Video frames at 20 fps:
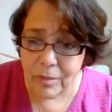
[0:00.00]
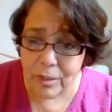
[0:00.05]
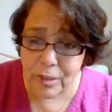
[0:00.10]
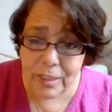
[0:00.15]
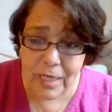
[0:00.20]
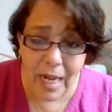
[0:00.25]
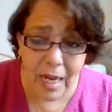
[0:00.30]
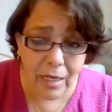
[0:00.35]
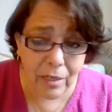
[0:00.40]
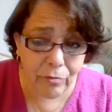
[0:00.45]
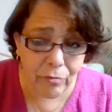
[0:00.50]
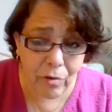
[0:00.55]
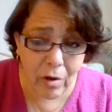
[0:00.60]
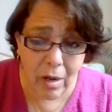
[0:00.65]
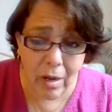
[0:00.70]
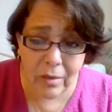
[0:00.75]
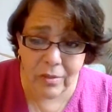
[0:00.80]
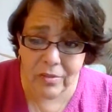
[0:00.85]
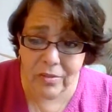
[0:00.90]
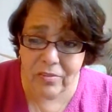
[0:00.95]
Jagged
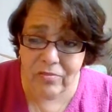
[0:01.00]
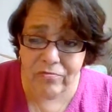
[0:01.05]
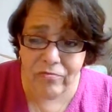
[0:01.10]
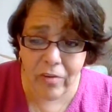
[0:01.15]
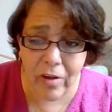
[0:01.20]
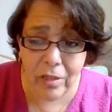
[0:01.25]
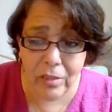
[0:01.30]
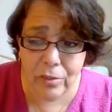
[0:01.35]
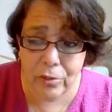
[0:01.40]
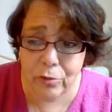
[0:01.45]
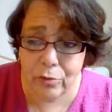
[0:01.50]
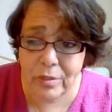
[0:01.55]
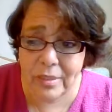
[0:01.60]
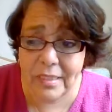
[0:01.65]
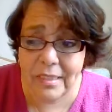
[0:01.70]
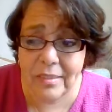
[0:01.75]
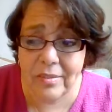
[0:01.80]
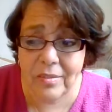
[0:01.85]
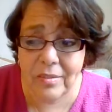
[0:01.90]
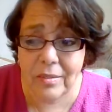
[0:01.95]
rocks and fallen
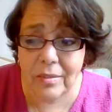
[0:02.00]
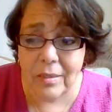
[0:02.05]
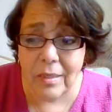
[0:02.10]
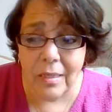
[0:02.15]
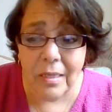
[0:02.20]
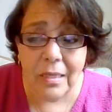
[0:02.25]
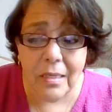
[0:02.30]
trees and